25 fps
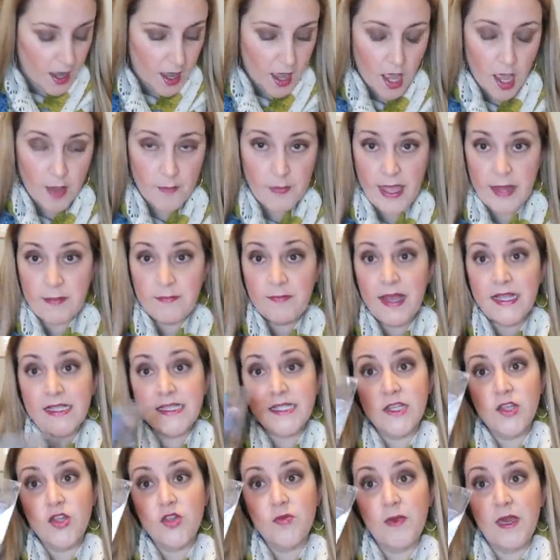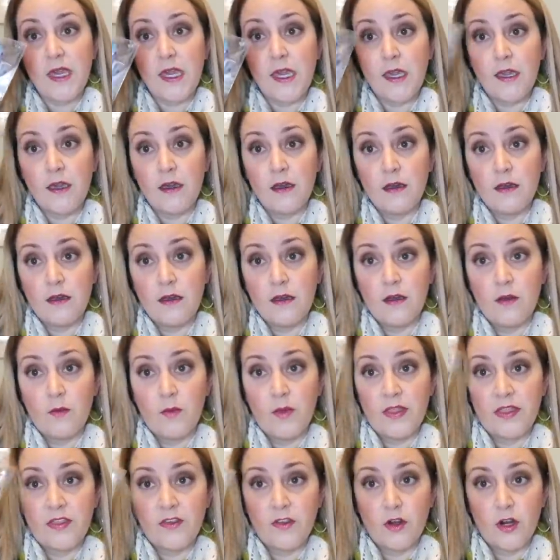And message me
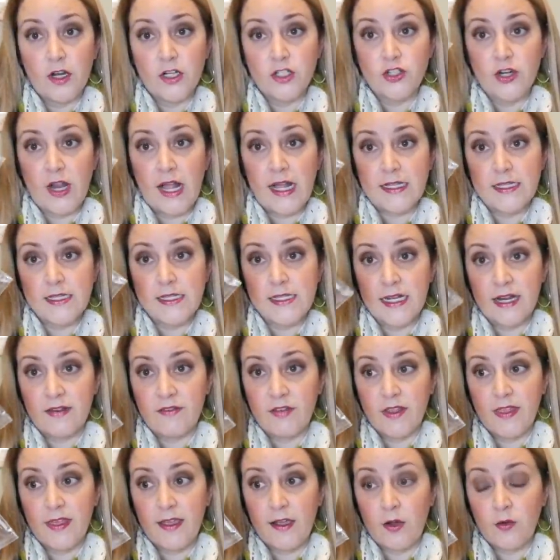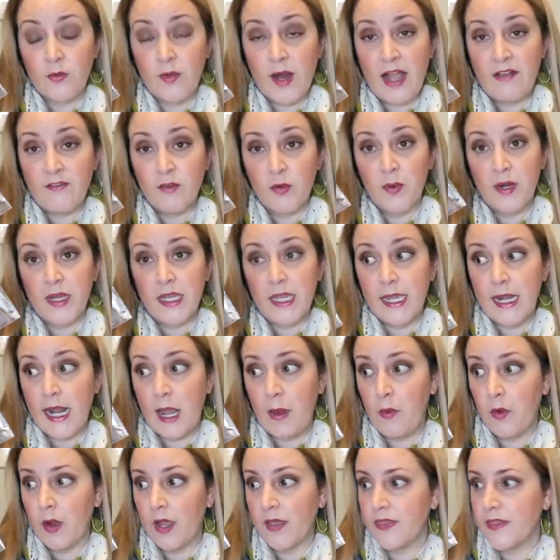with your address and everything on Ravelry, and
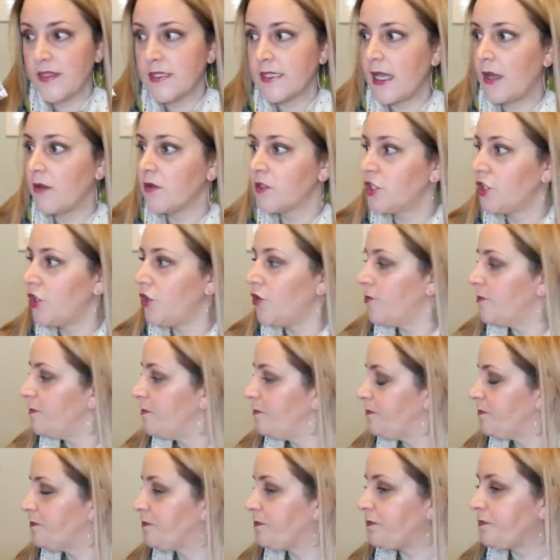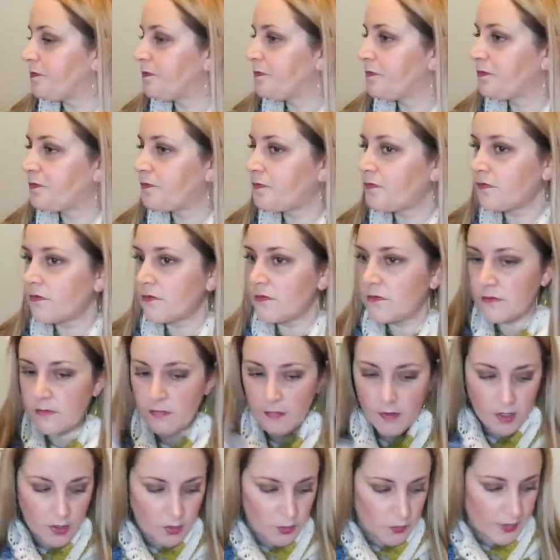I will get this out to you.
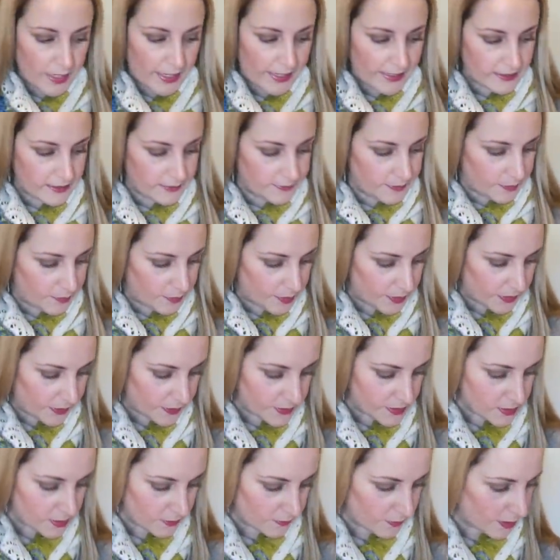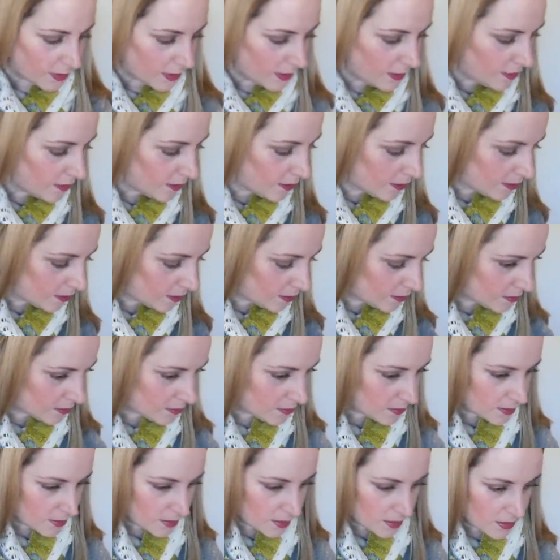Okay, let me put this over here.
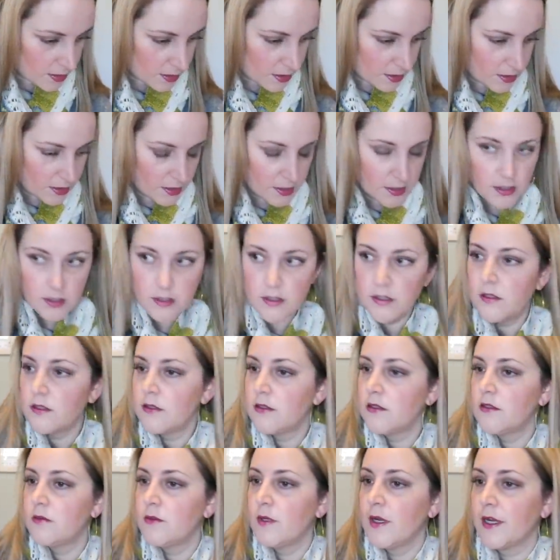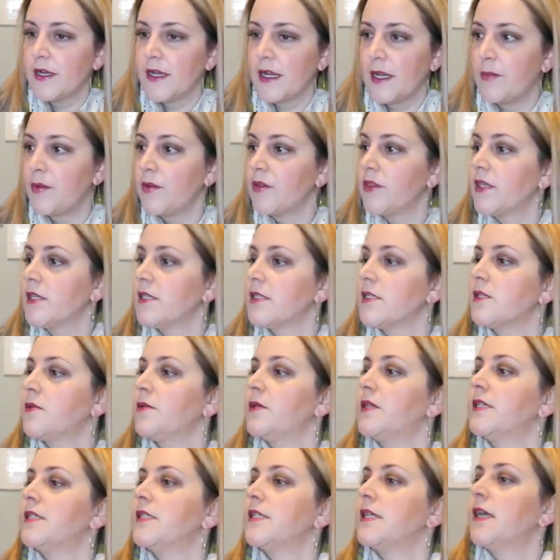Where can I put this so
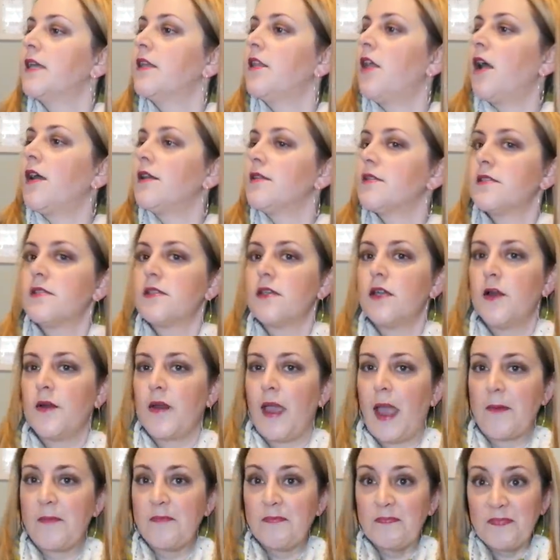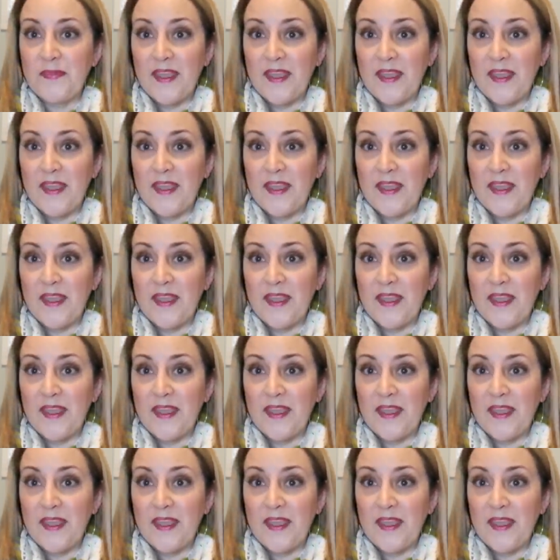it doesn't get lost? Okay.